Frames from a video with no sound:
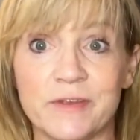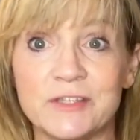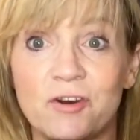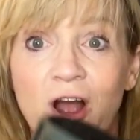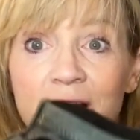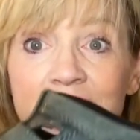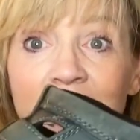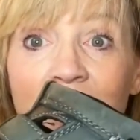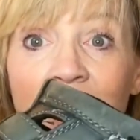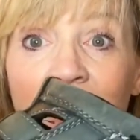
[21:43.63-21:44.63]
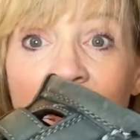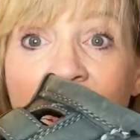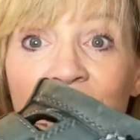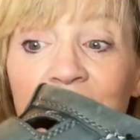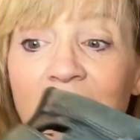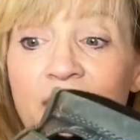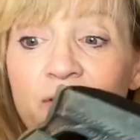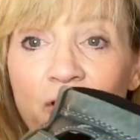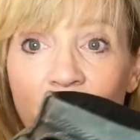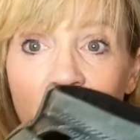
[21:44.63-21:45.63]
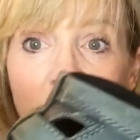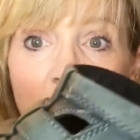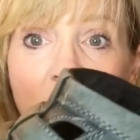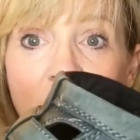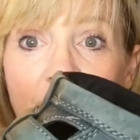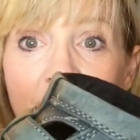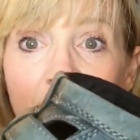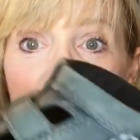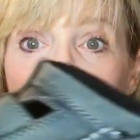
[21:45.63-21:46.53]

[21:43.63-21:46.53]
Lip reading: These Crocs have leather on them.